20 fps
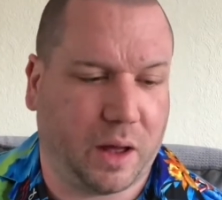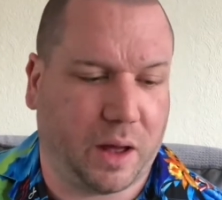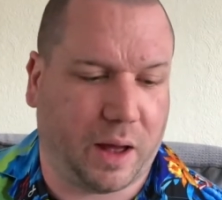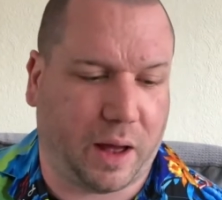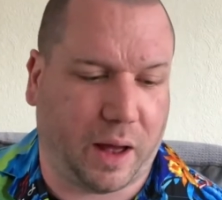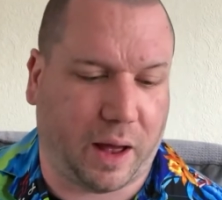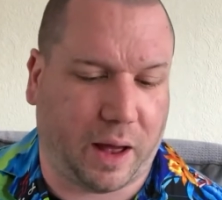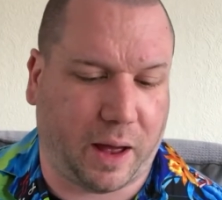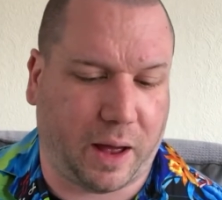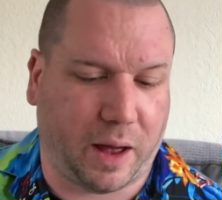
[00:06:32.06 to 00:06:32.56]

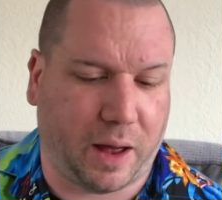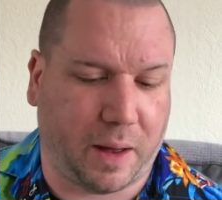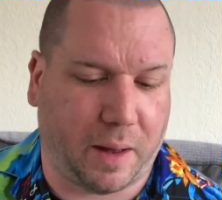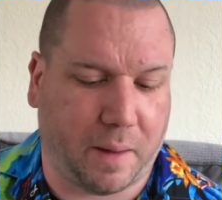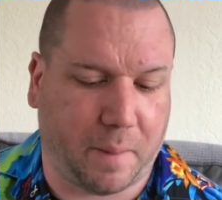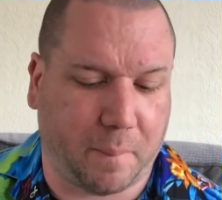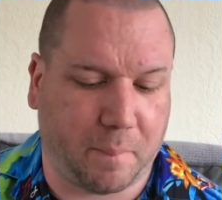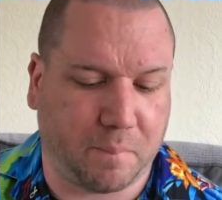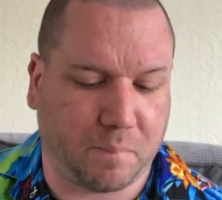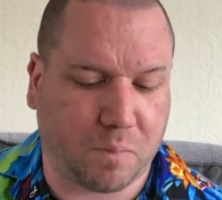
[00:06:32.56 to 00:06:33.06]

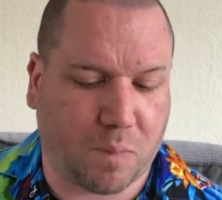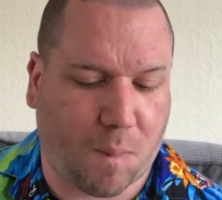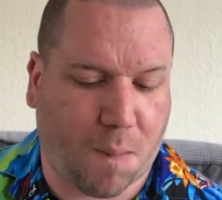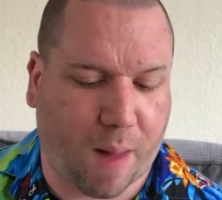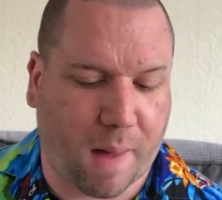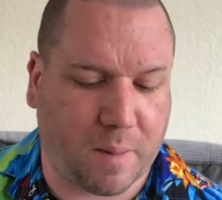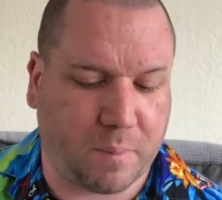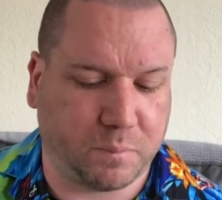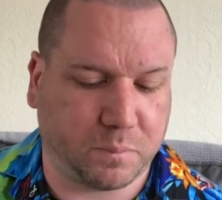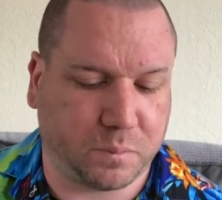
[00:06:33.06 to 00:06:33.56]

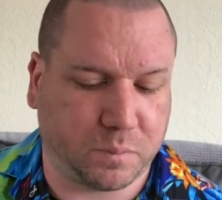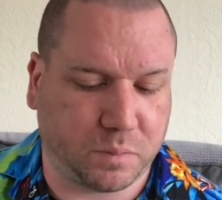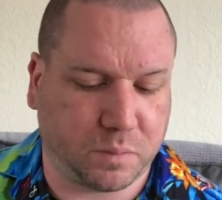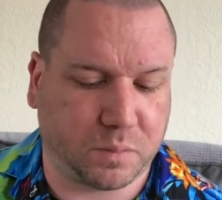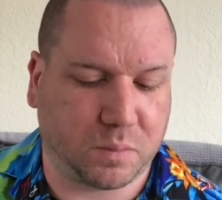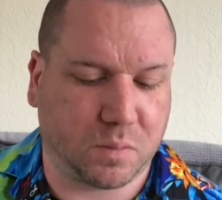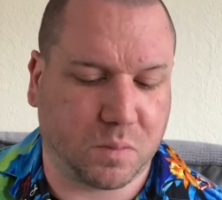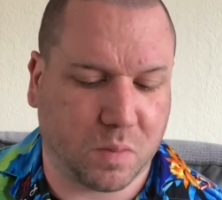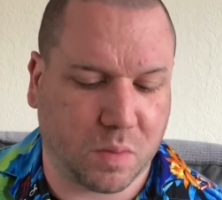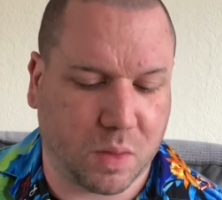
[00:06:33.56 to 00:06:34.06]

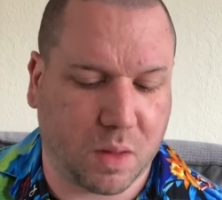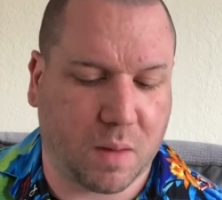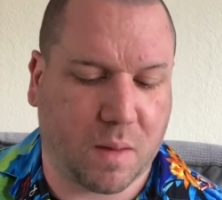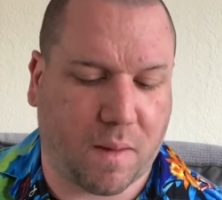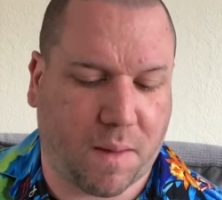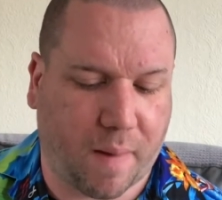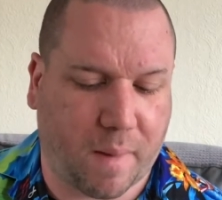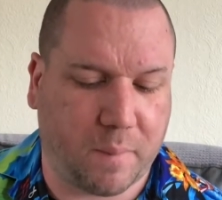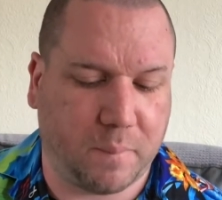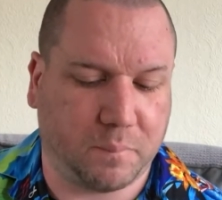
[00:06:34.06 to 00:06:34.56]

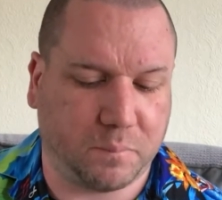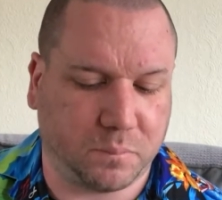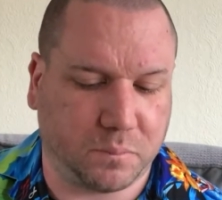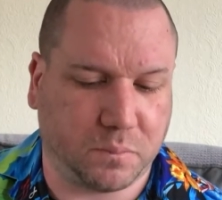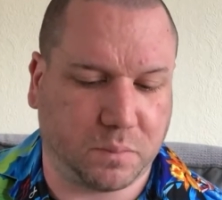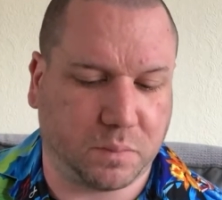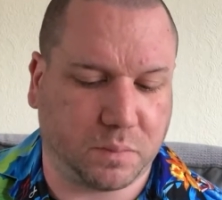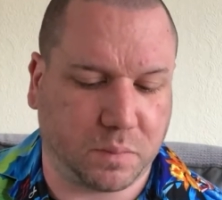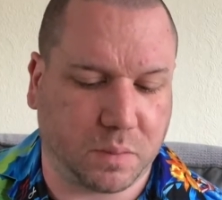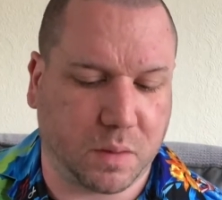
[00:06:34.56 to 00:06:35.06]

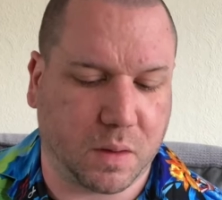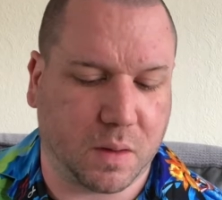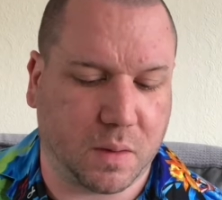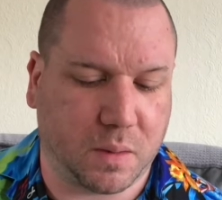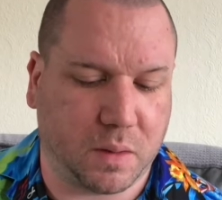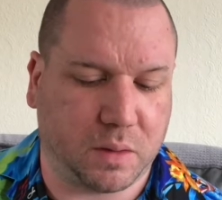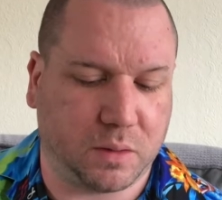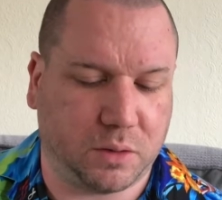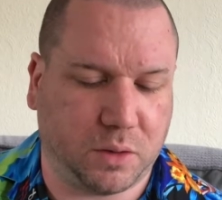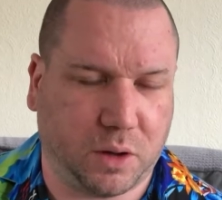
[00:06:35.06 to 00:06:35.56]

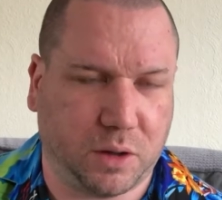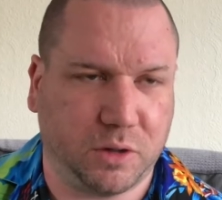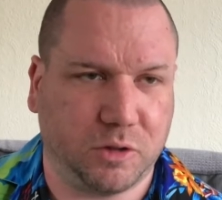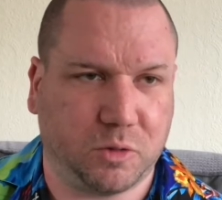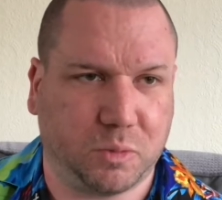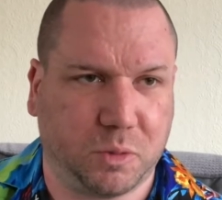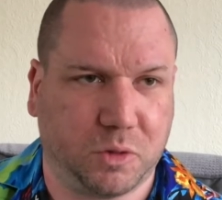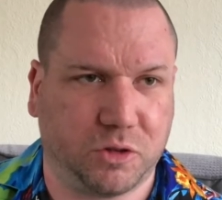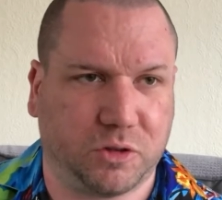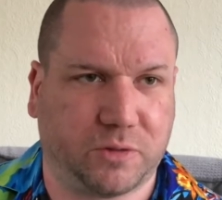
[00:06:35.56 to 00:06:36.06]
Not
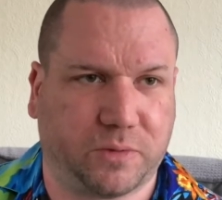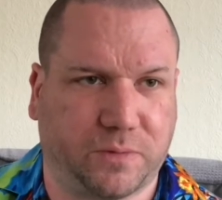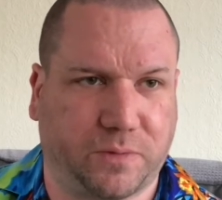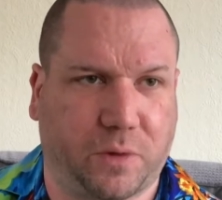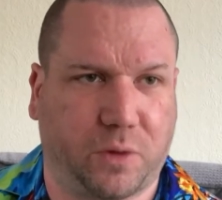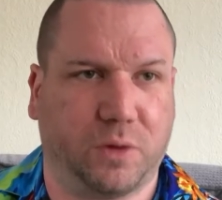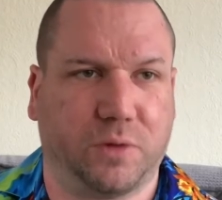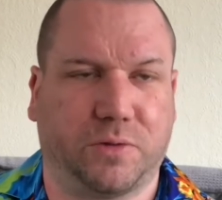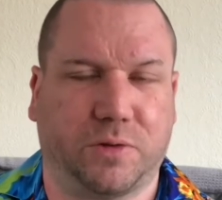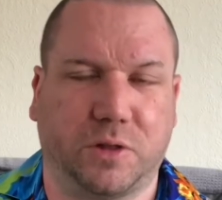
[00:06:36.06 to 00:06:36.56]
as much
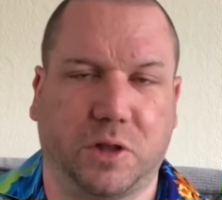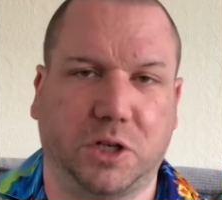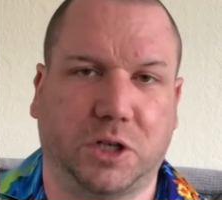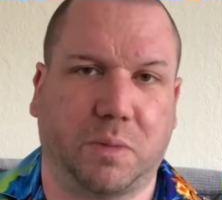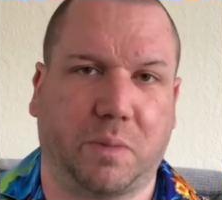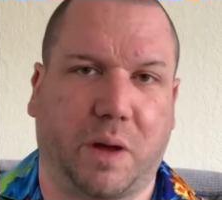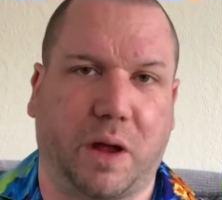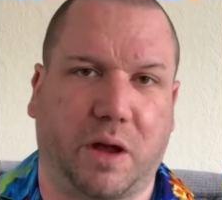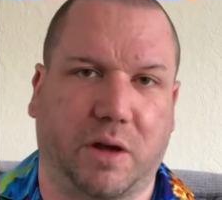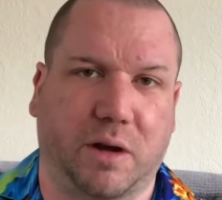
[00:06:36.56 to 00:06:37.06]
funk from the
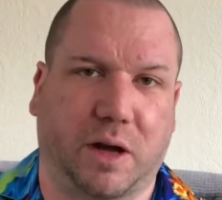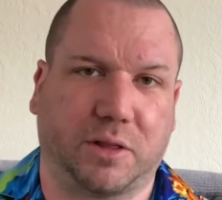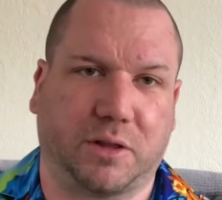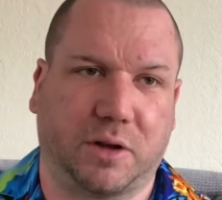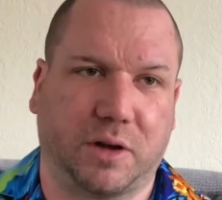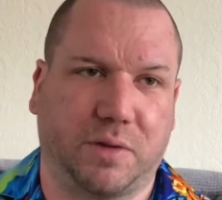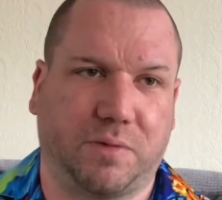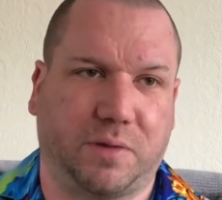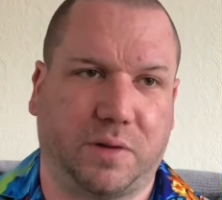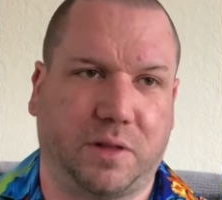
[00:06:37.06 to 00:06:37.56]
Jamaica. I
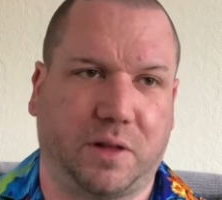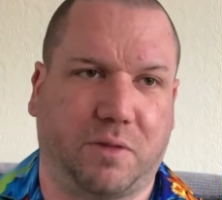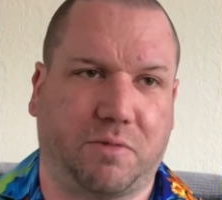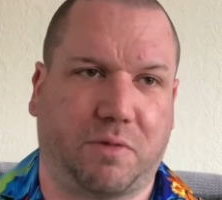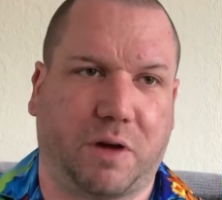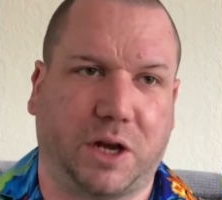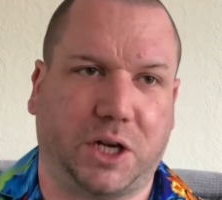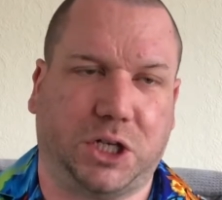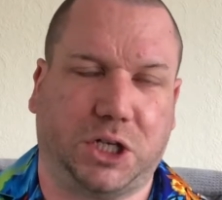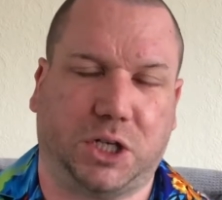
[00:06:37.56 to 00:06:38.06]
don't know if the
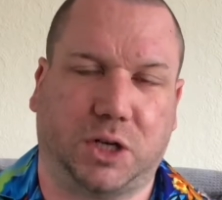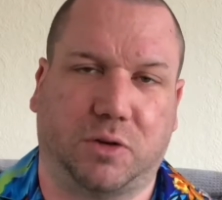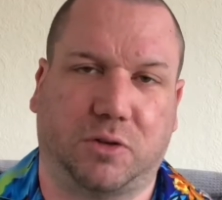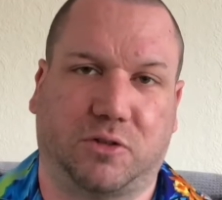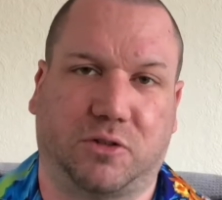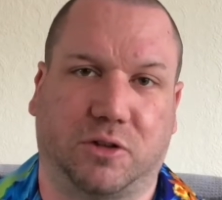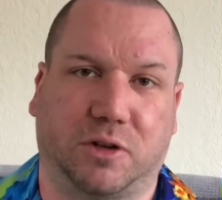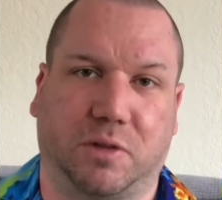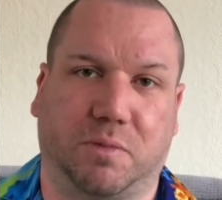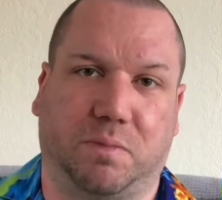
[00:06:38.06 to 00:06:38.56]
ratio
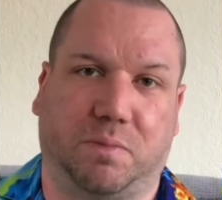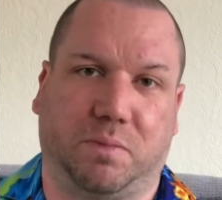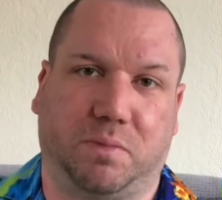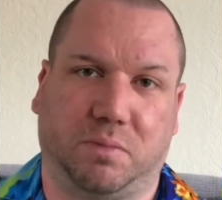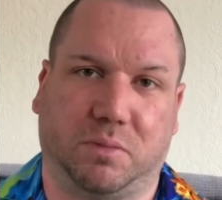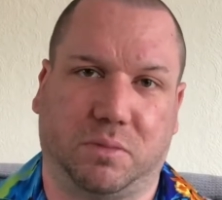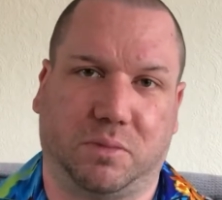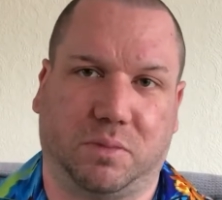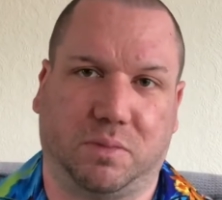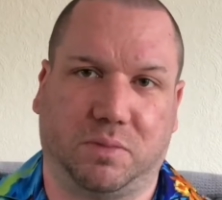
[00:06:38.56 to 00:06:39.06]
sort of
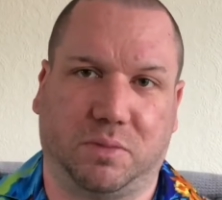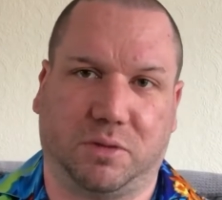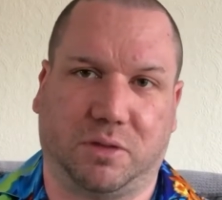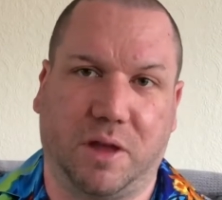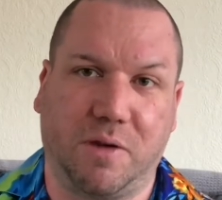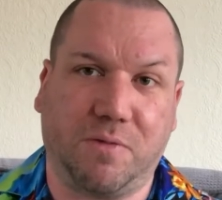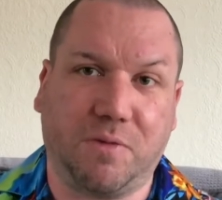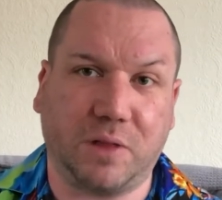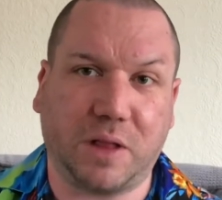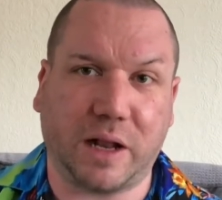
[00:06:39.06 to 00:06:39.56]

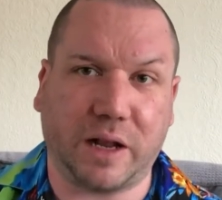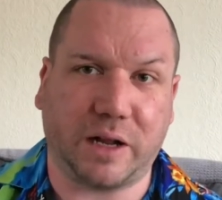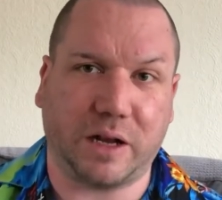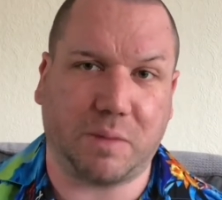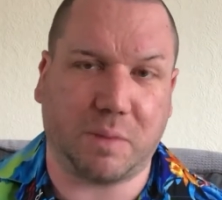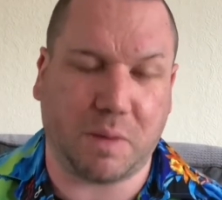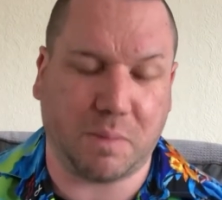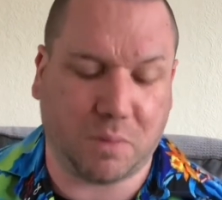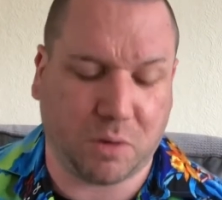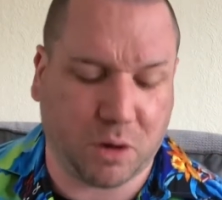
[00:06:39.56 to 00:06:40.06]
differed a little
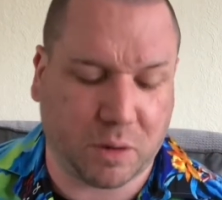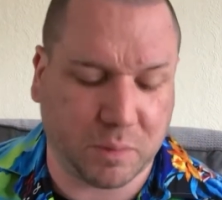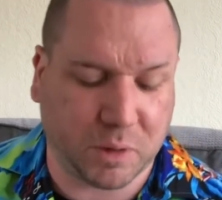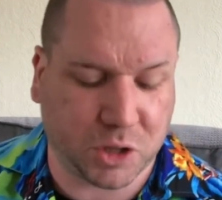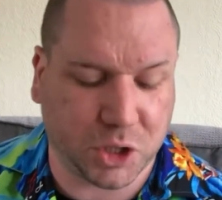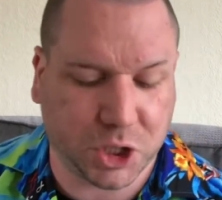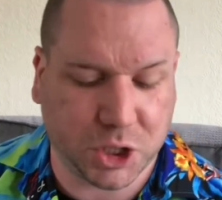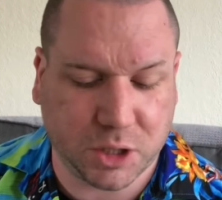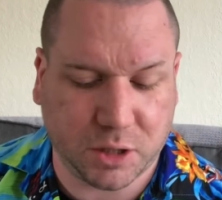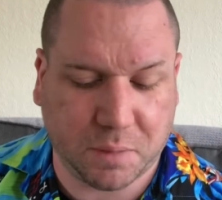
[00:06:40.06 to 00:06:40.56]
bit more, I'm
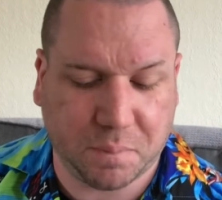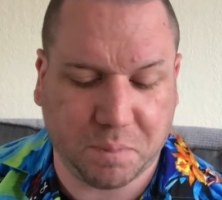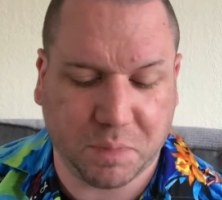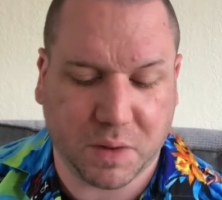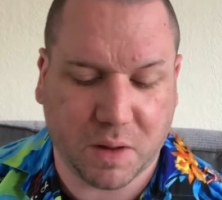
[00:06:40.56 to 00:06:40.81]
not sure.